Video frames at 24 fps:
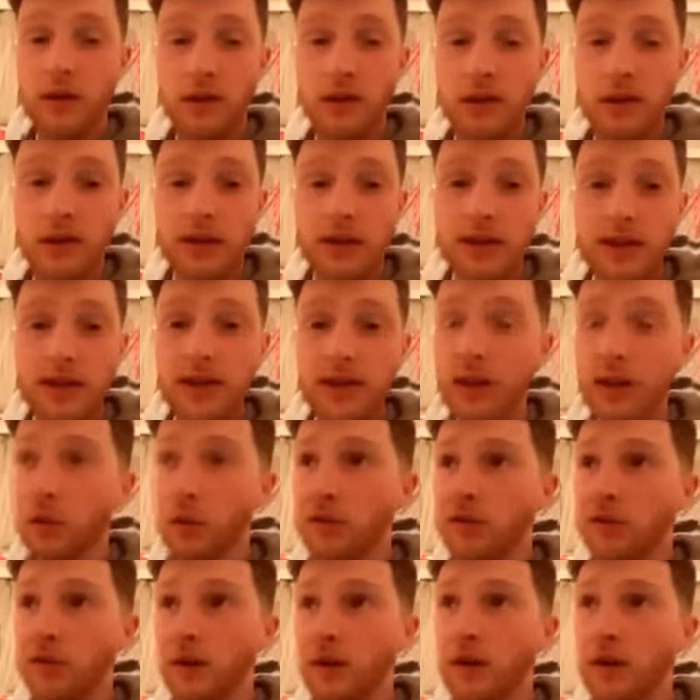There
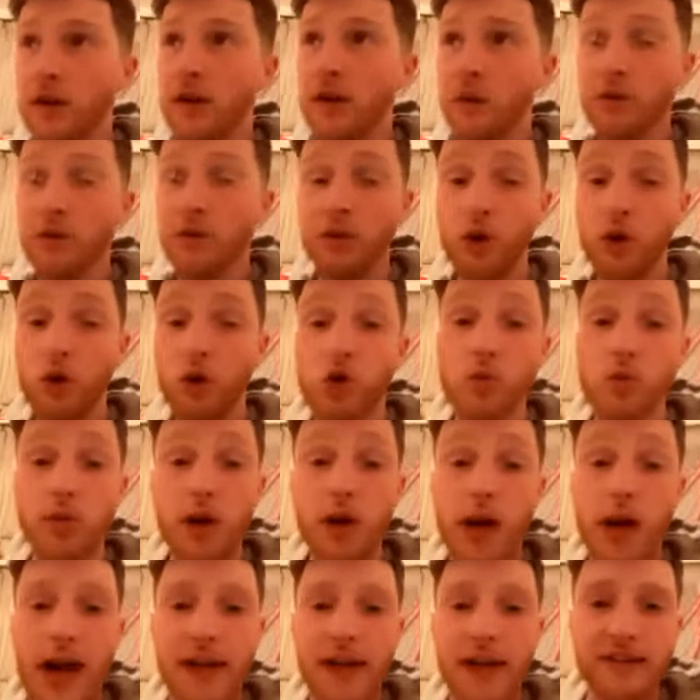was a group of
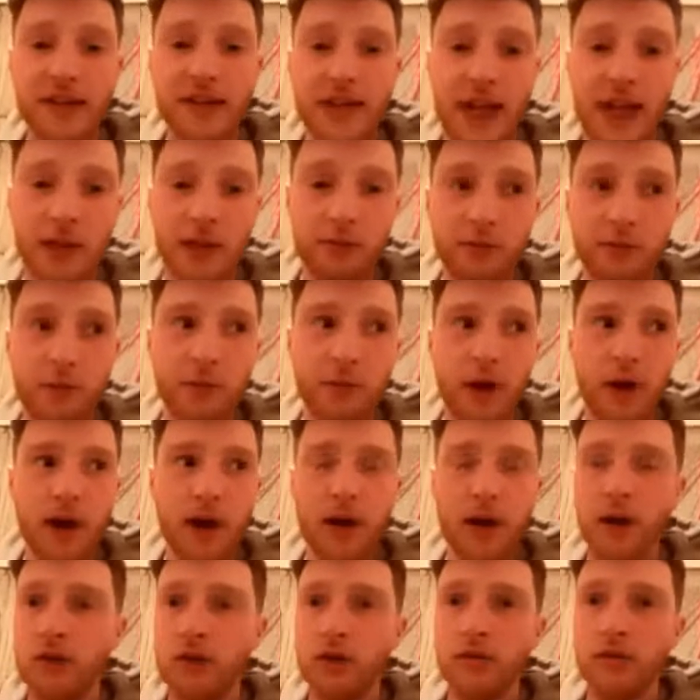guys that came from,
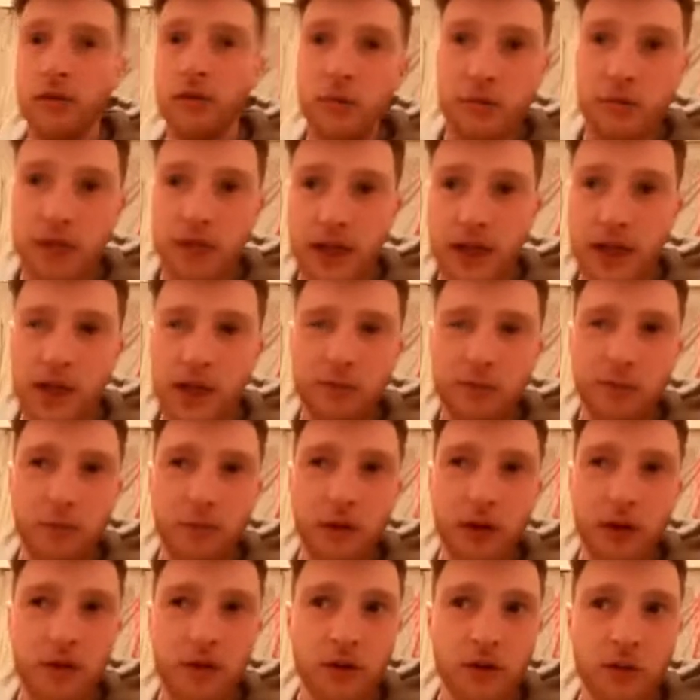I don't know if they came from
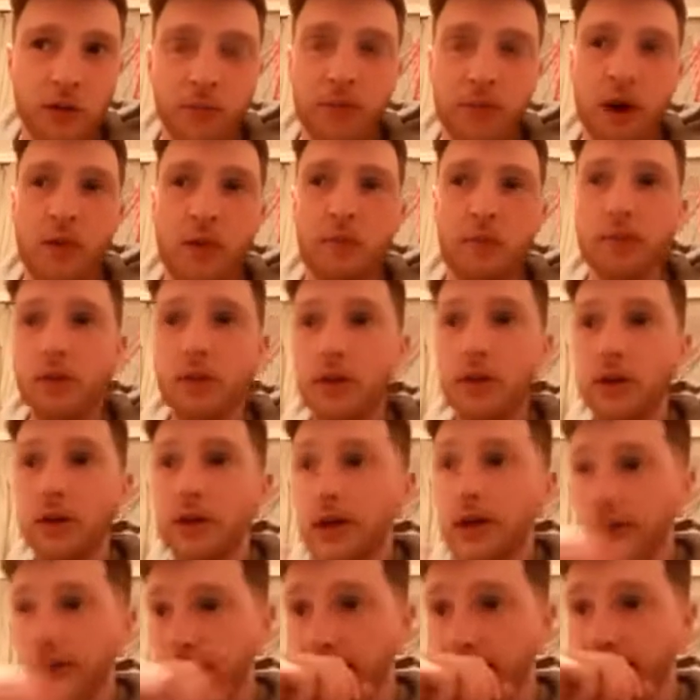London or Brum,
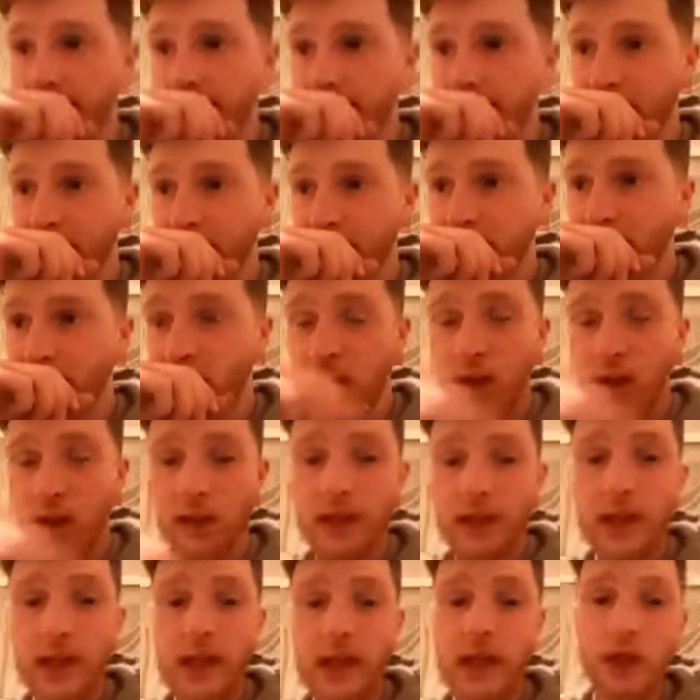yeah.
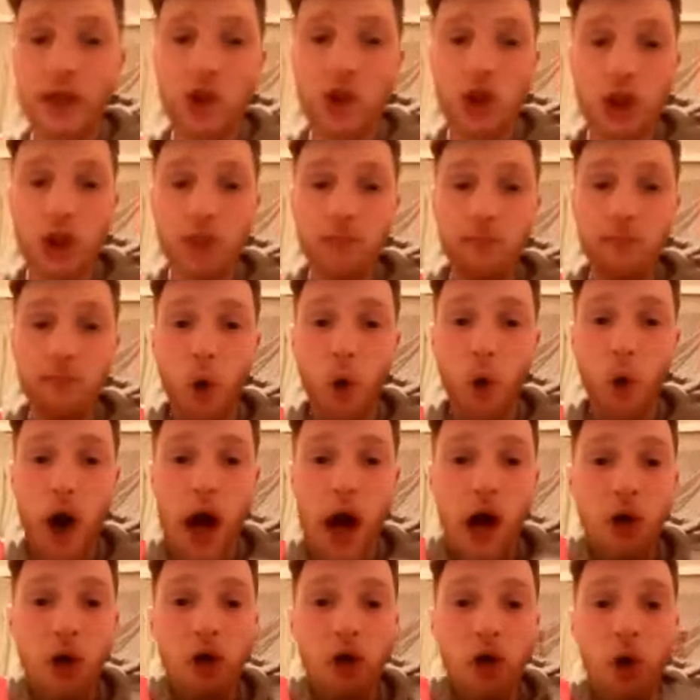They literally bought
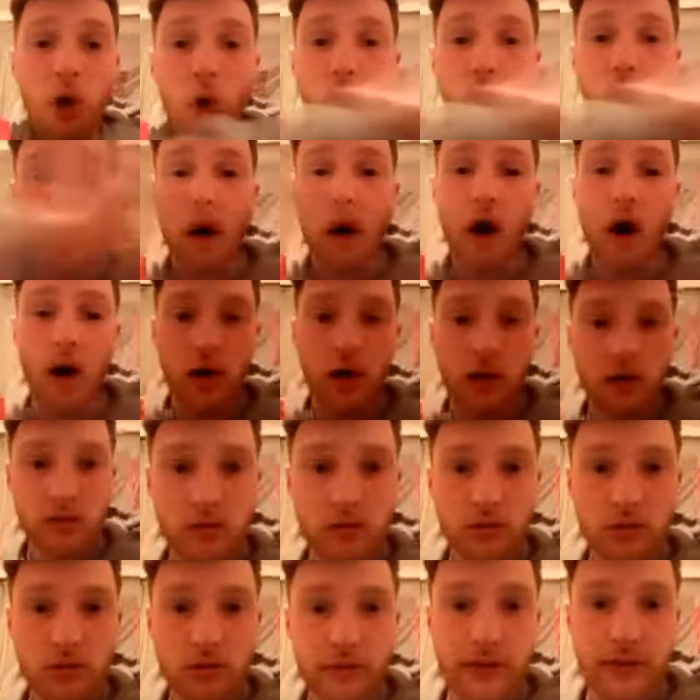out the whole bar.
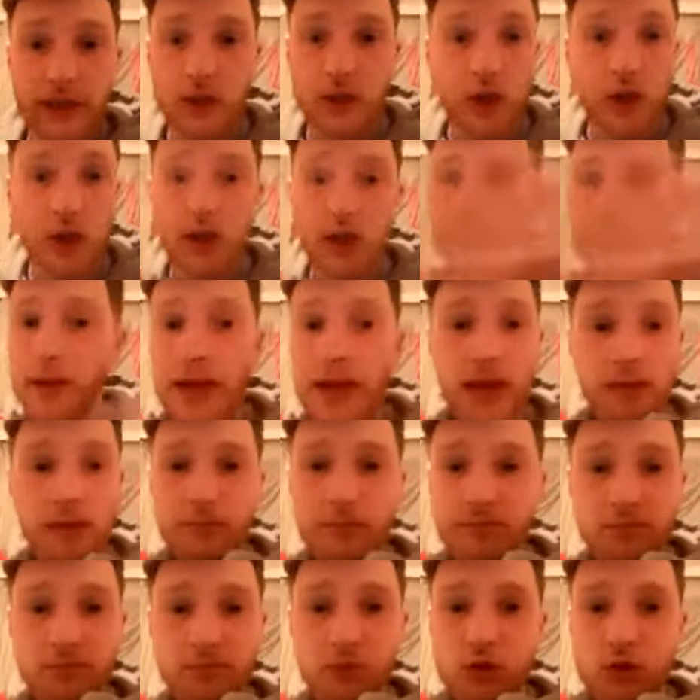They literally paid
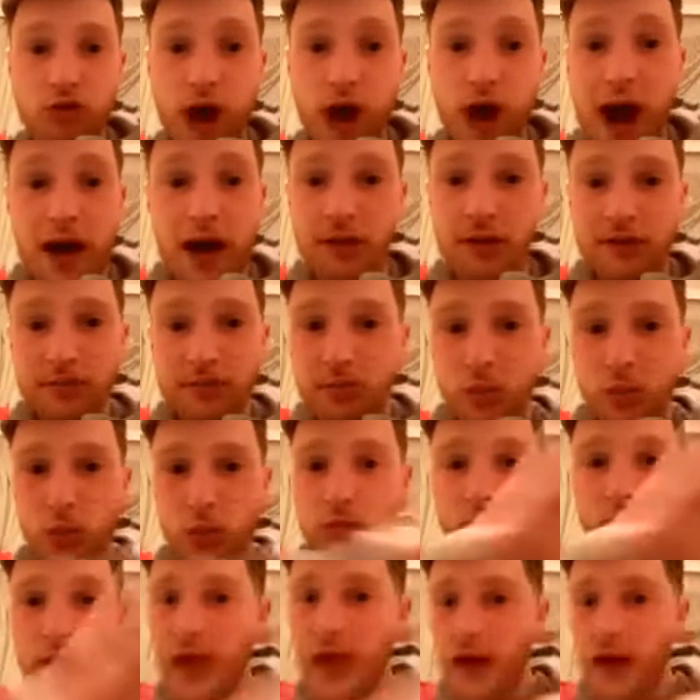grands, bought
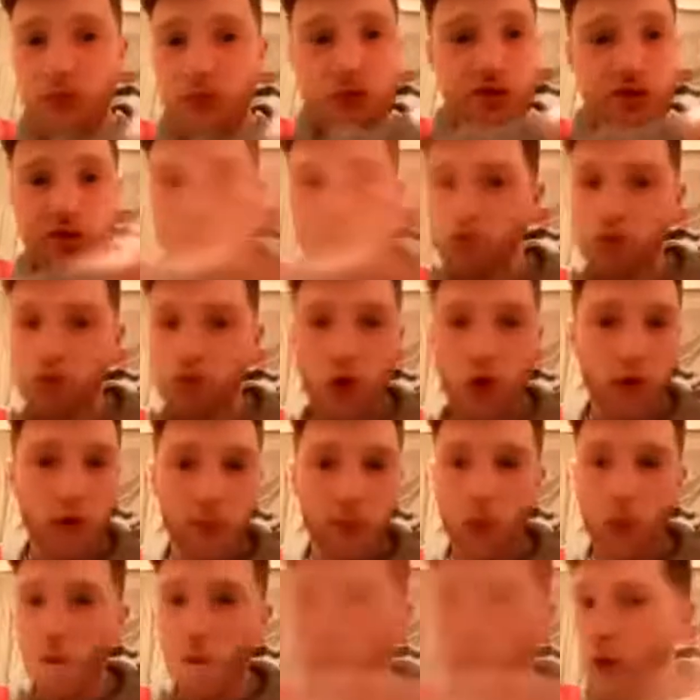every Ciroc
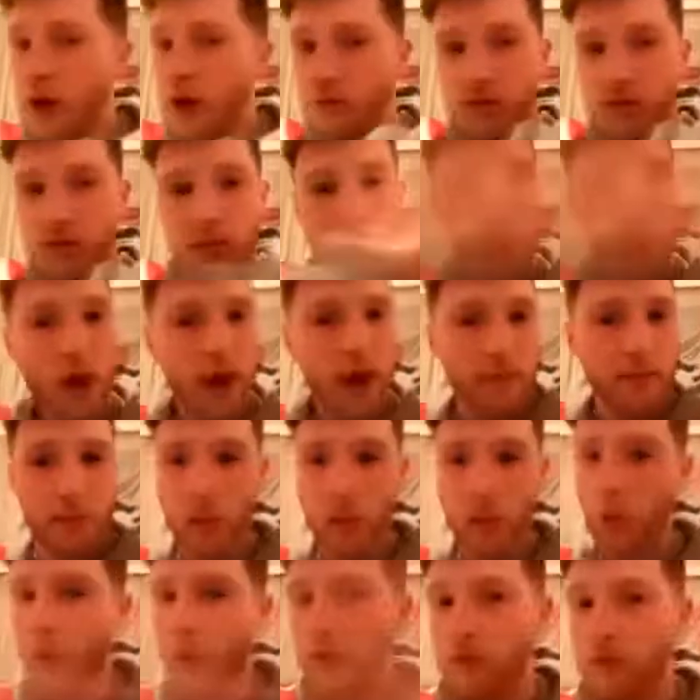bottle, every Moet
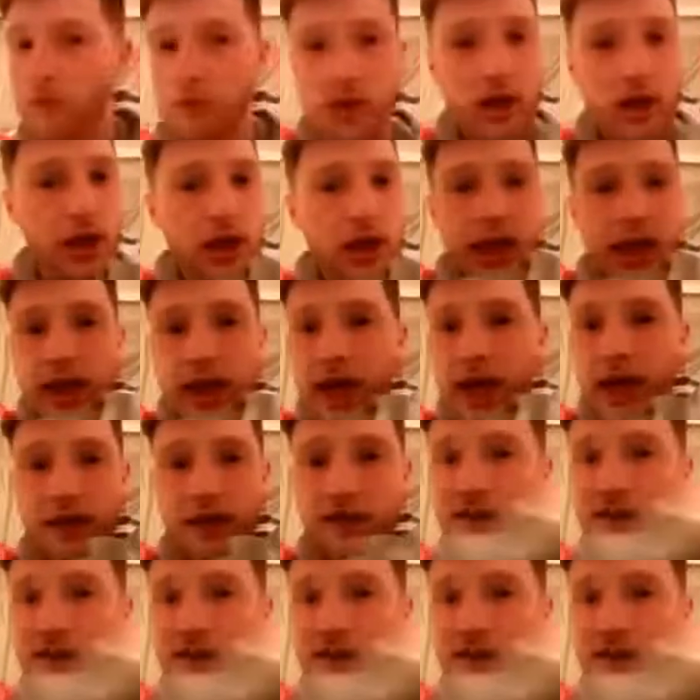bottle, every Ace